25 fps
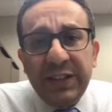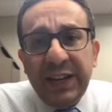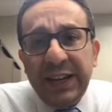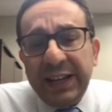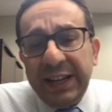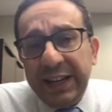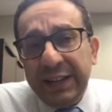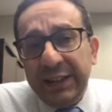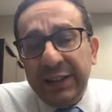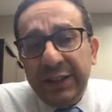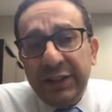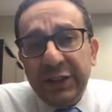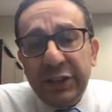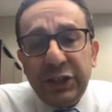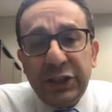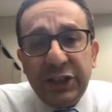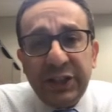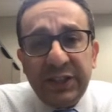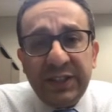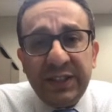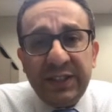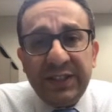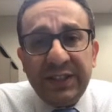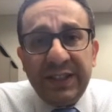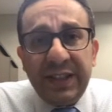And again, this is
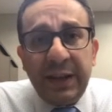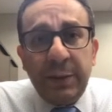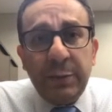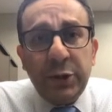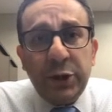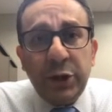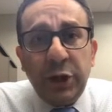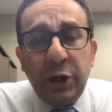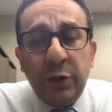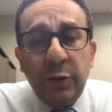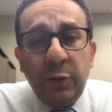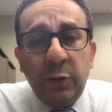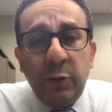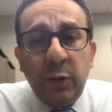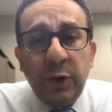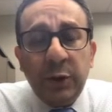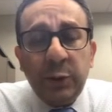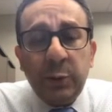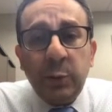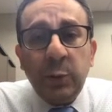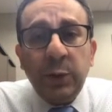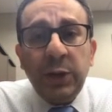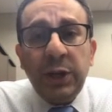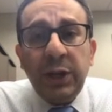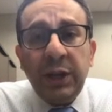just a snapshot of
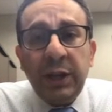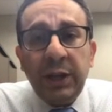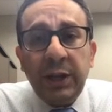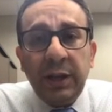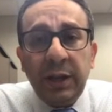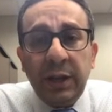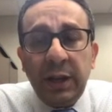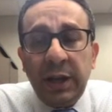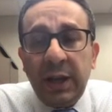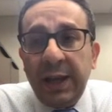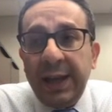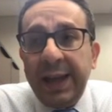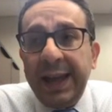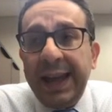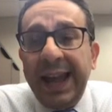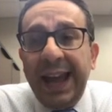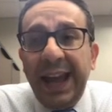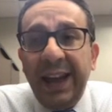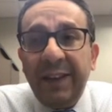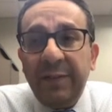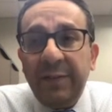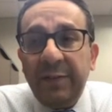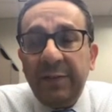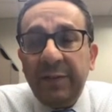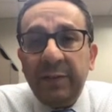what we
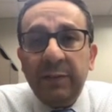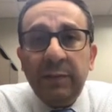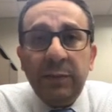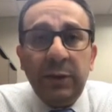have,